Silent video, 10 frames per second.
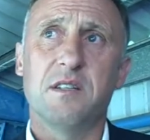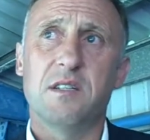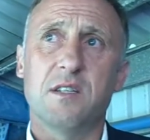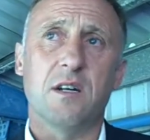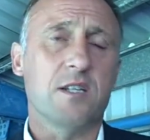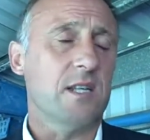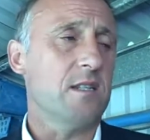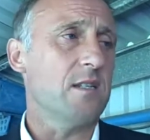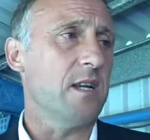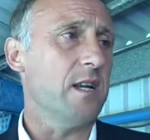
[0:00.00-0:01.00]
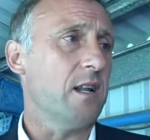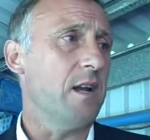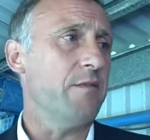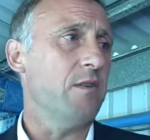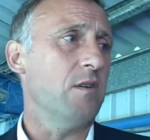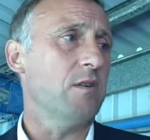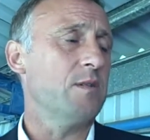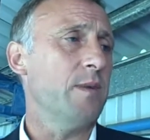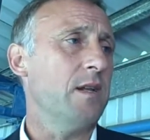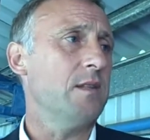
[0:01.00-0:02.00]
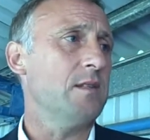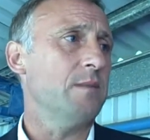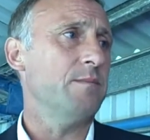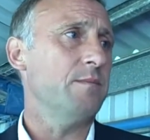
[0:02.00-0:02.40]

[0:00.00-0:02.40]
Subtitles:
he's got a chance to stake a claim for a longer spell in the team.